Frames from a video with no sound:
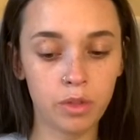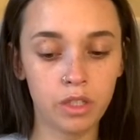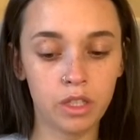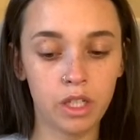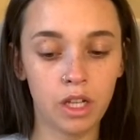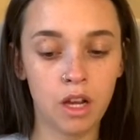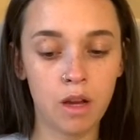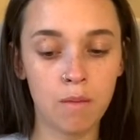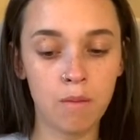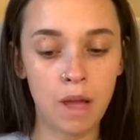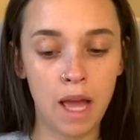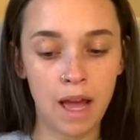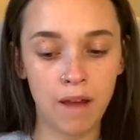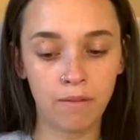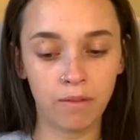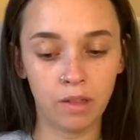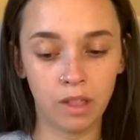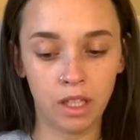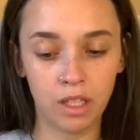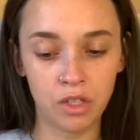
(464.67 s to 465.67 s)
to come have
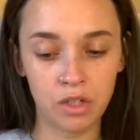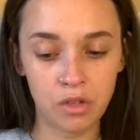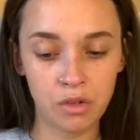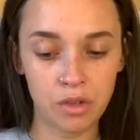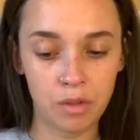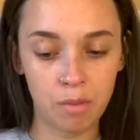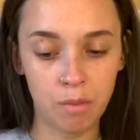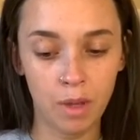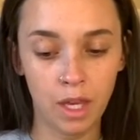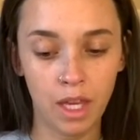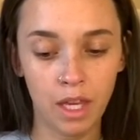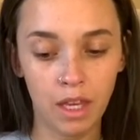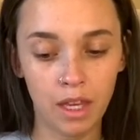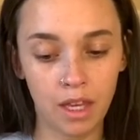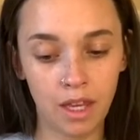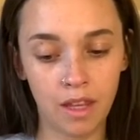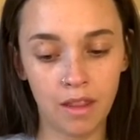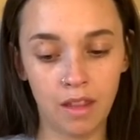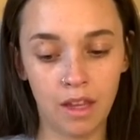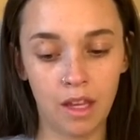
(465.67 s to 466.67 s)
lunch with me,
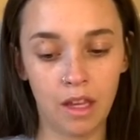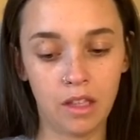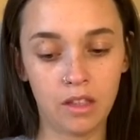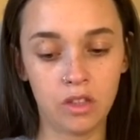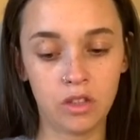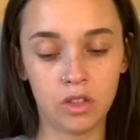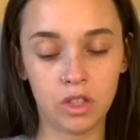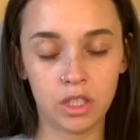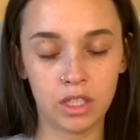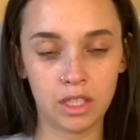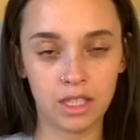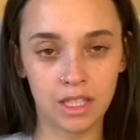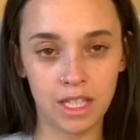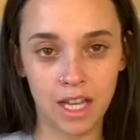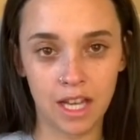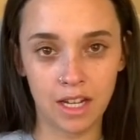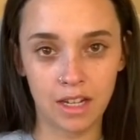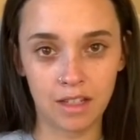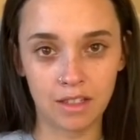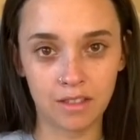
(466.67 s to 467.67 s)
and they
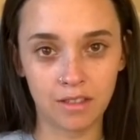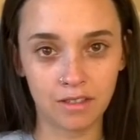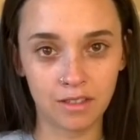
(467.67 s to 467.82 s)
said,